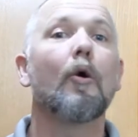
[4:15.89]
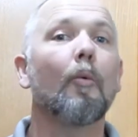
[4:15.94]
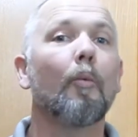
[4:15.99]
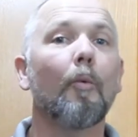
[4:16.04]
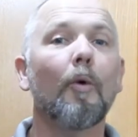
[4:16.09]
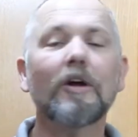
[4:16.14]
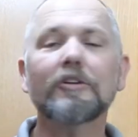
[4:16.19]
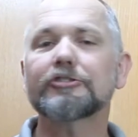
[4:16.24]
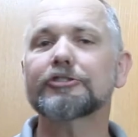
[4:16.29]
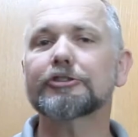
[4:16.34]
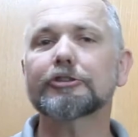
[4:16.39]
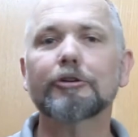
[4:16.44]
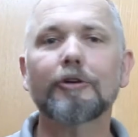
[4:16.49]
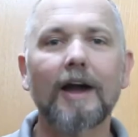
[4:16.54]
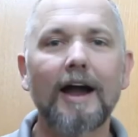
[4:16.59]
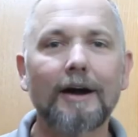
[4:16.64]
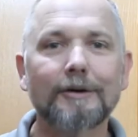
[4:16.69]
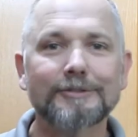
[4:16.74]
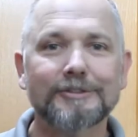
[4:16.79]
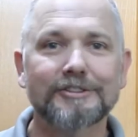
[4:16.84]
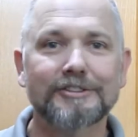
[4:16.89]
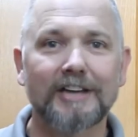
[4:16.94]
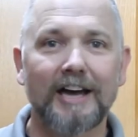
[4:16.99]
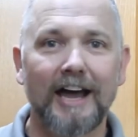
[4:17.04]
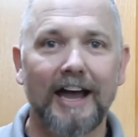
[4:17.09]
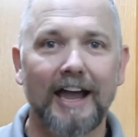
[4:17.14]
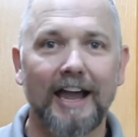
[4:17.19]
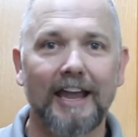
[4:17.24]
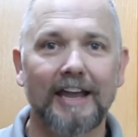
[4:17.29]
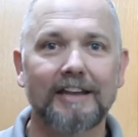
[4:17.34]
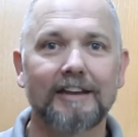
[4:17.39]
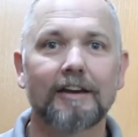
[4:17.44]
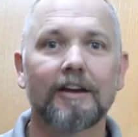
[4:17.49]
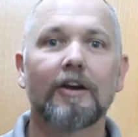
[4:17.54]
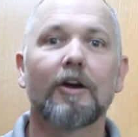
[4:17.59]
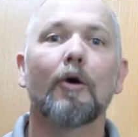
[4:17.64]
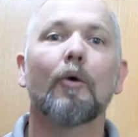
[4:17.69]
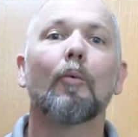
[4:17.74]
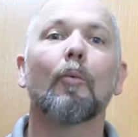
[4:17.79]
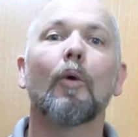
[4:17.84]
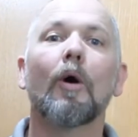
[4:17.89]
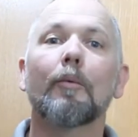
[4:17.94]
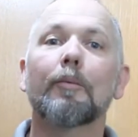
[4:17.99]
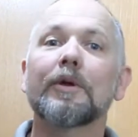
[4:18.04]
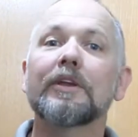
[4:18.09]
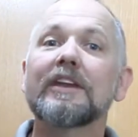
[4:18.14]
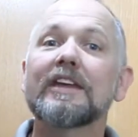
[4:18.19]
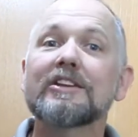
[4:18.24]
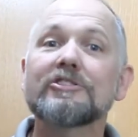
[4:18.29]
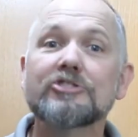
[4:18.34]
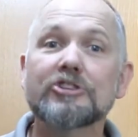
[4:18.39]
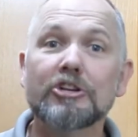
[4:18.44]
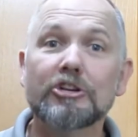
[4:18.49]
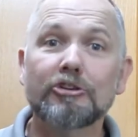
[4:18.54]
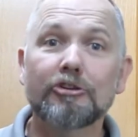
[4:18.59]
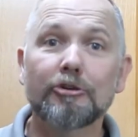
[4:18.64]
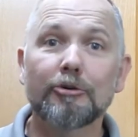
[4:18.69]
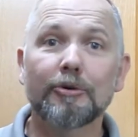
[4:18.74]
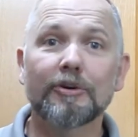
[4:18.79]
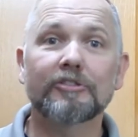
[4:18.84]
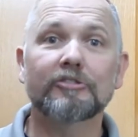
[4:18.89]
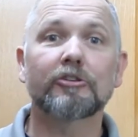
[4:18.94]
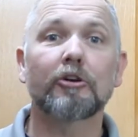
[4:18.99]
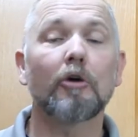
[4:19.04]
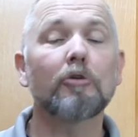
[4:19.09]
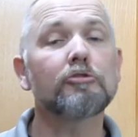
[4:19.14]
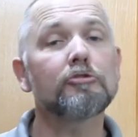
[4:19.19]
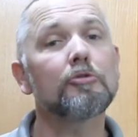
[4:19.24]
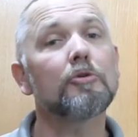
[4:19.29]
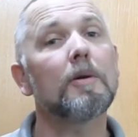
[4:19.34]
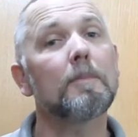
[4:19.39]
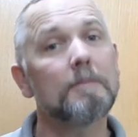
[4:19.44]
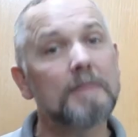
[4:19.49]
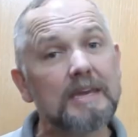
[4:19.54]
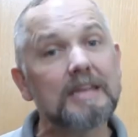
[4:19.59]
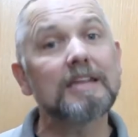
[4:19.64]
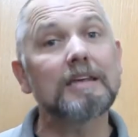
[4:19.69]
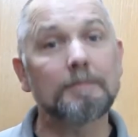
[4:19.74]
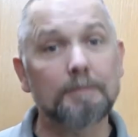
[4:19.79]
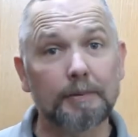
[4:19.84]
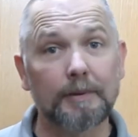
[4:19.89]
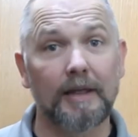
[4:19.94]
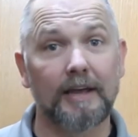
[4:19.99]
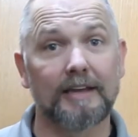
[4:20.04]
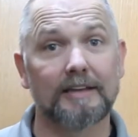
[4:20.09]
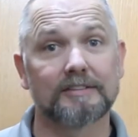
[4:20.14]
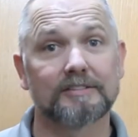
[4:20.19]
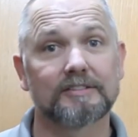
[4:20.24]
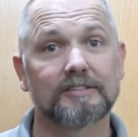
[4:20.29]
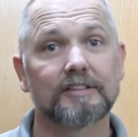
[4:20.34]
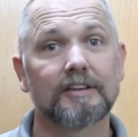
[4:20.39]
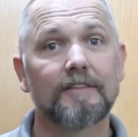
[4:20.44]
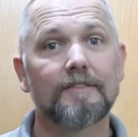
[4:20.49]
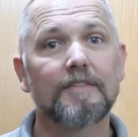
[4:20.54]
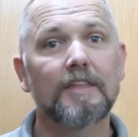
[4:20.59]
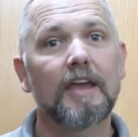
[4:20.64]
Once you're outside, what we need you to do is go to a meeting place.